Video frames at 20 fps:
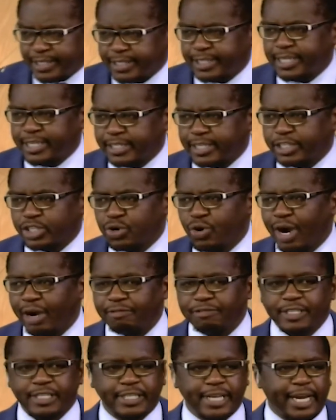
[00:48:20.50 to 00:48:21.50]
it is as you
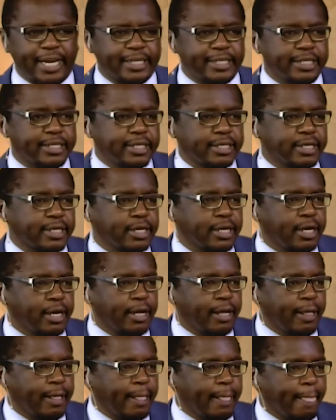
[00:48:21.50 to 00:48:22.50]
have said.
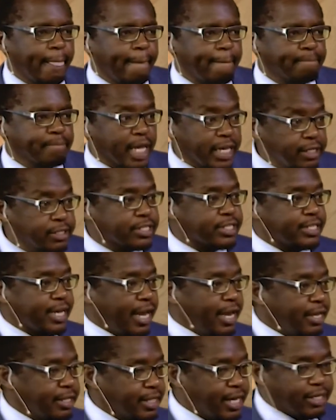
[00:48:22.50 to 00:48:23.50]
In
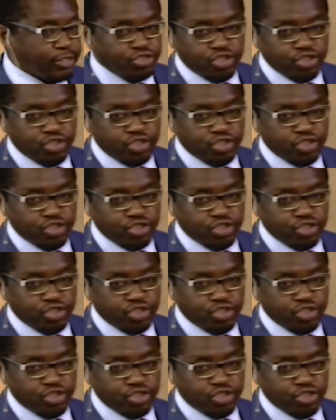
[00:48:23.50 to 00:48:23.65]
saying that,